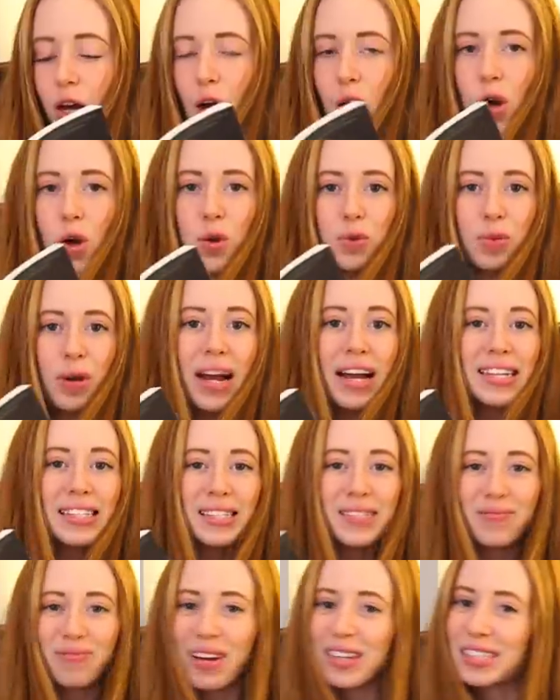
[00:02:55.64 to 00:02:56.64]
All
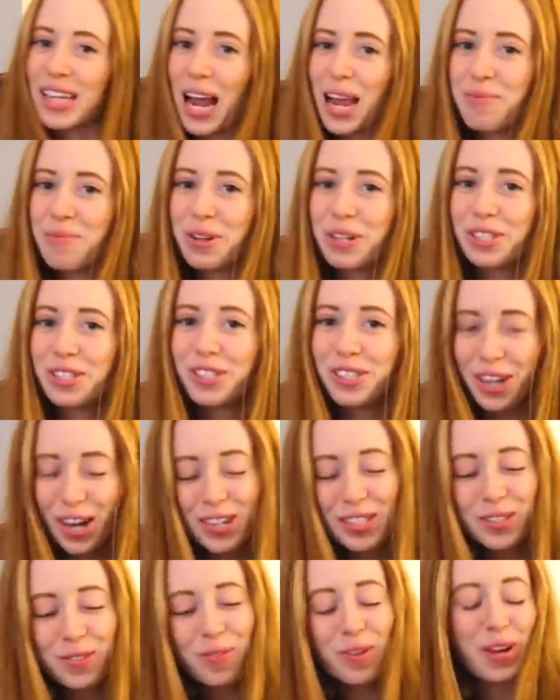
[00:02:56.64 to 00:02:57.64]
right, my timer
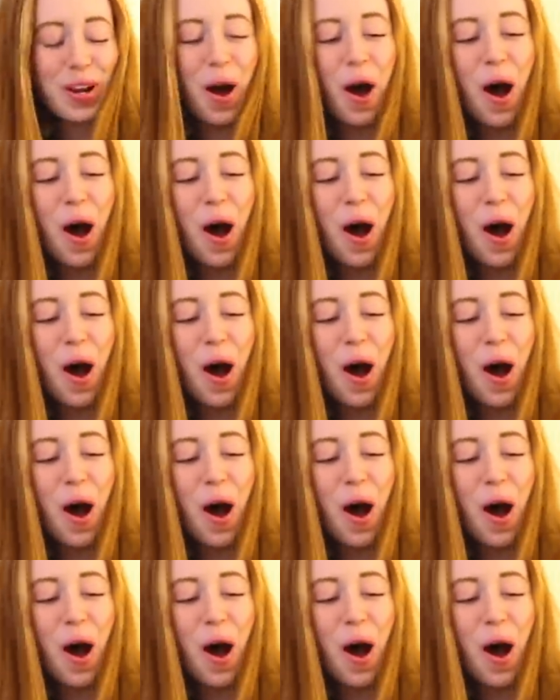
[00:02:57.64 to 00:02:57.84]
just went